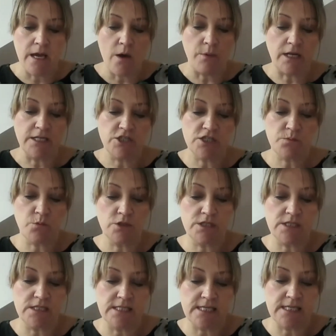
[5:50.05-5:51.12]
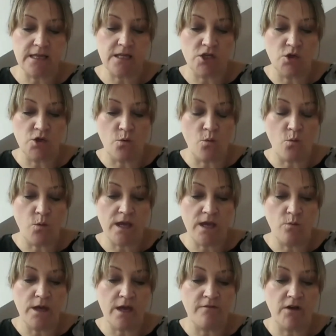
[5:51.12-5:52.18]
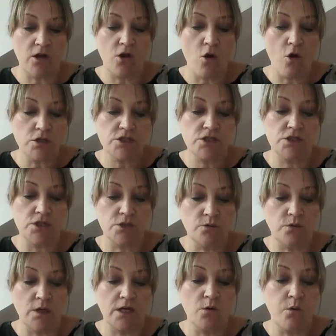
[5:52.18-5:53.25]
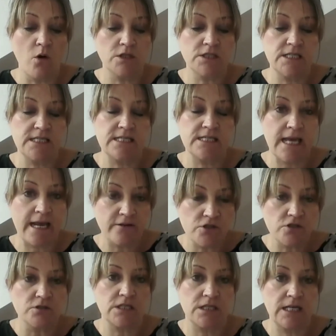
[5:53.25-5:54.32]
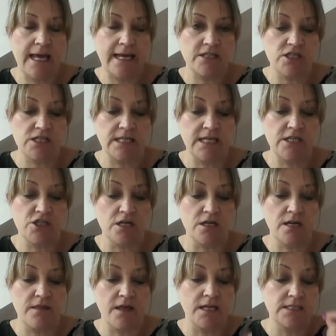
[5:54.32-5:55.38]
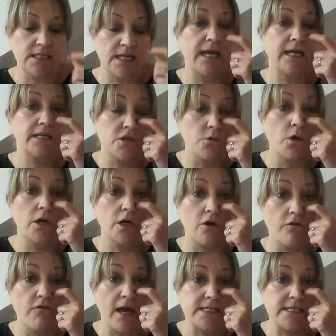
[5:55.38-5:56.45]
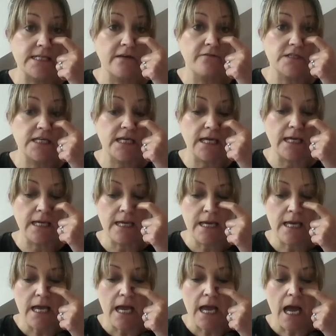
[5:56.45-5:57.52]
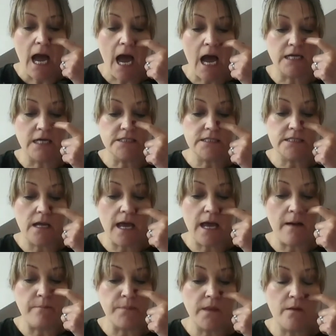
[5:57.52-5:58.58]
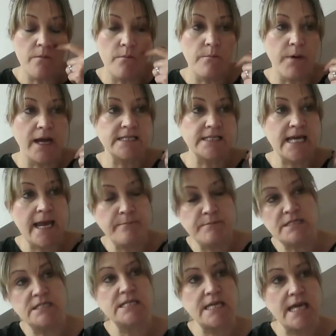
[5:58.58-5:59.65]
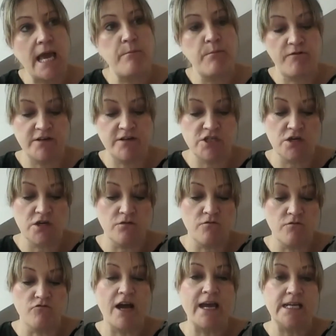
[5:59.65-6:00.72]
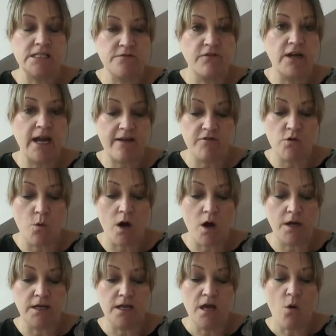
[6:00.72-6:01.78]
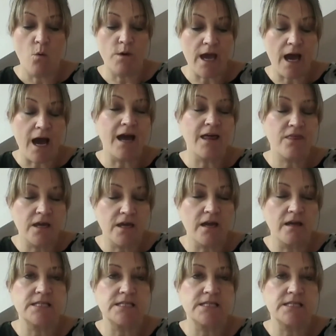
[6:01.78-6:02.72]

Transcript: But I just wanted to say that, you know, we have a lot to do. Equality is central to the legislation that directs the work of SFC. And by attempting to get provision right for everyone, I think at